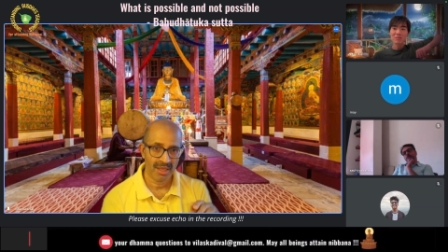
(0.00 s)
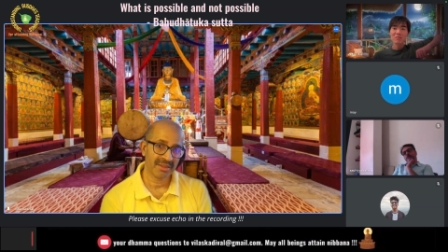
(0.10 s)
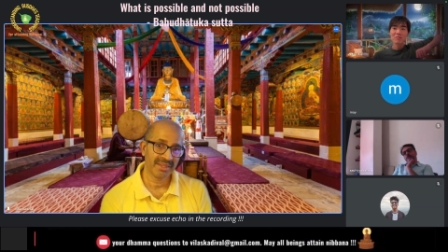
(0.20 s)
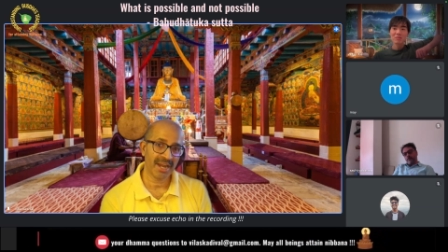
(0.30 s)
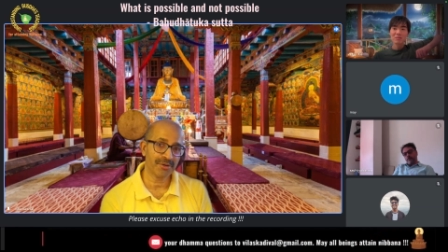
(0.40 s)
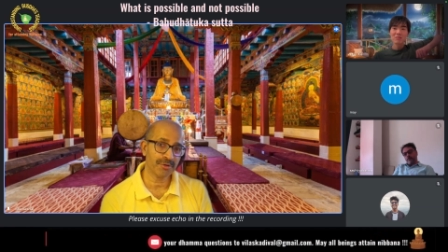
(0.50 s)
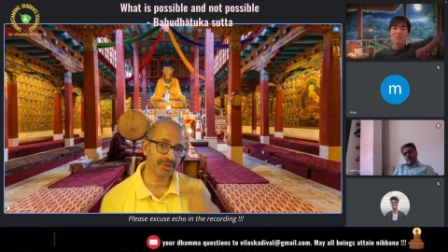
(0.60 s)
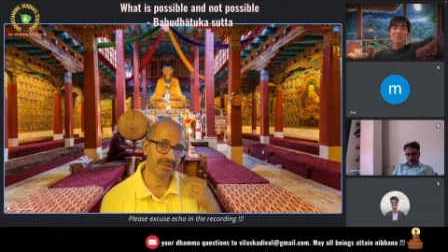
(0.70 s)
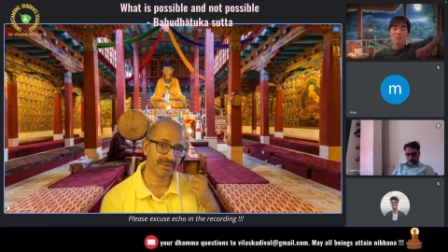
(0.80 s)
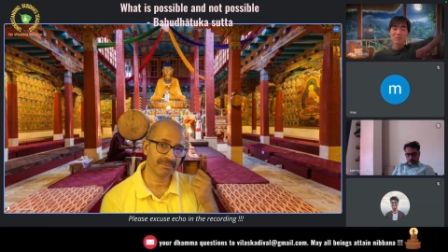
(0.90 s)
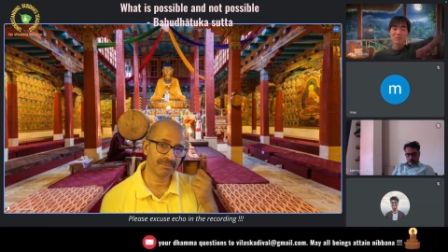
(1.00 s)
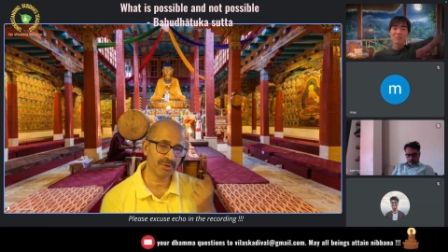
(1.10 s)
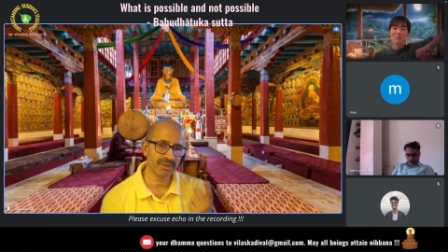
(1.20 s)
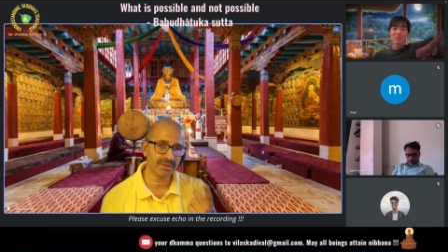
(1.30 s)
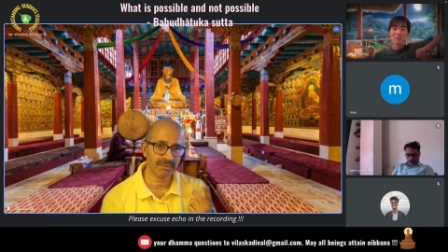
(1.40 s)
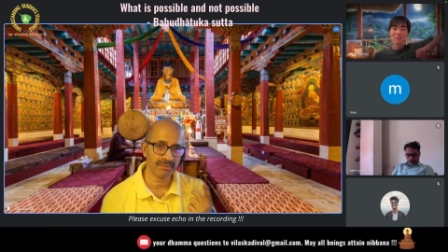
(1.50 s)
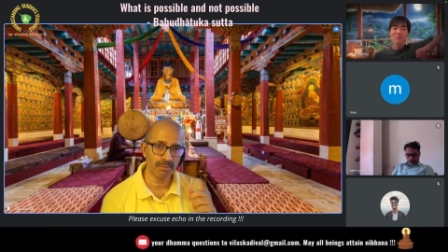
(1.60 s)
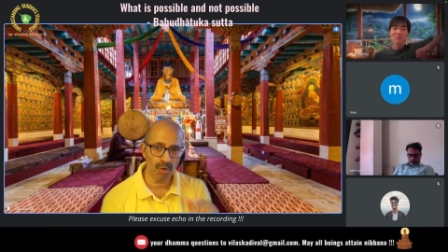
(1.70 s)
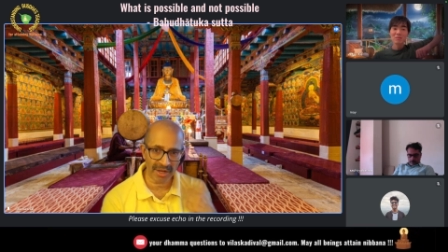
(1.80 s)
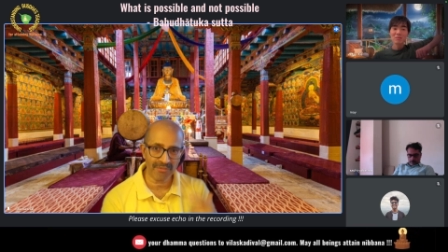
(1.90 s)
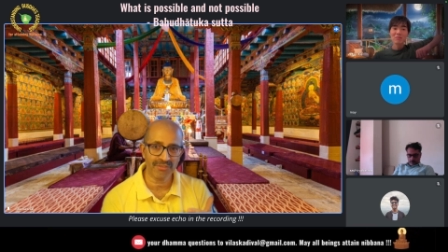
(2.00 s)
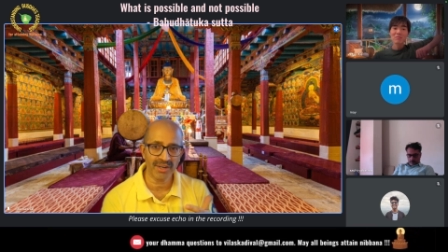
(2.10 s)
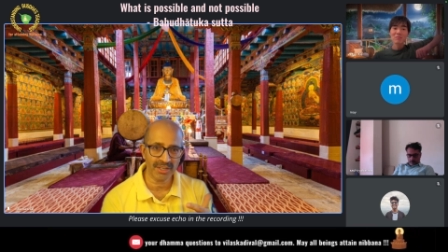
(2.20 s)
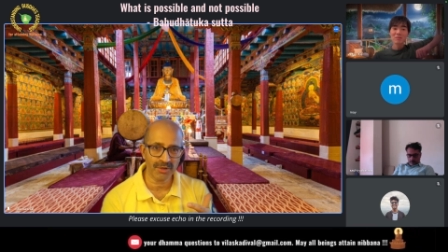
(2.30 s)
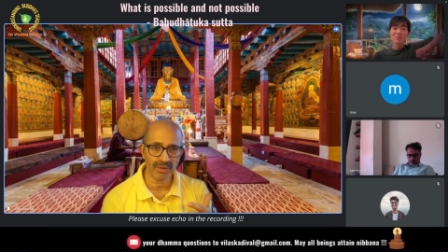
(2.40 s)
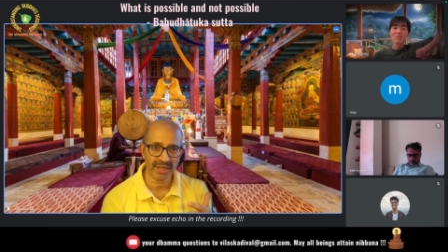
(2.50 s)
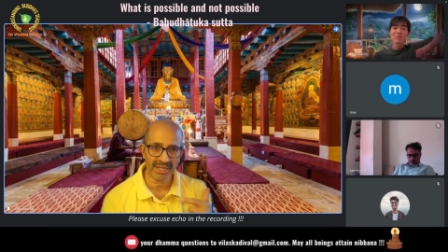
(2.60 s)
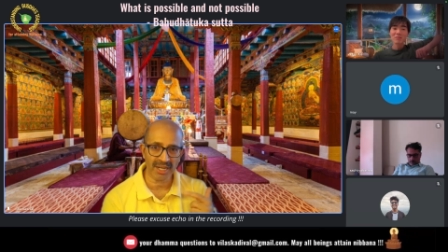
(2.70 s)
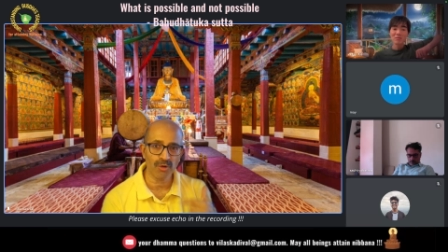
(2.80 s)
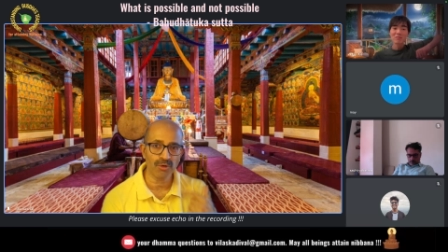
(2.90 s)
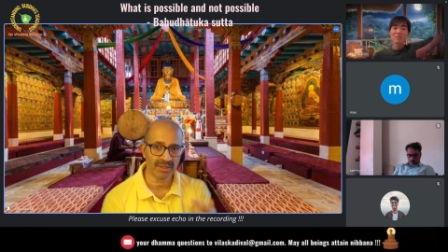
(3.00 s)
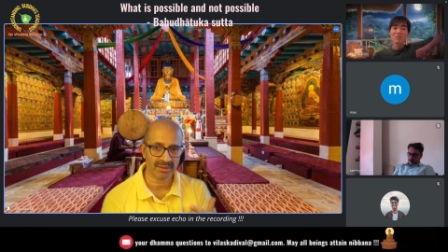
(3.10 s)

They have to put more effort to get out.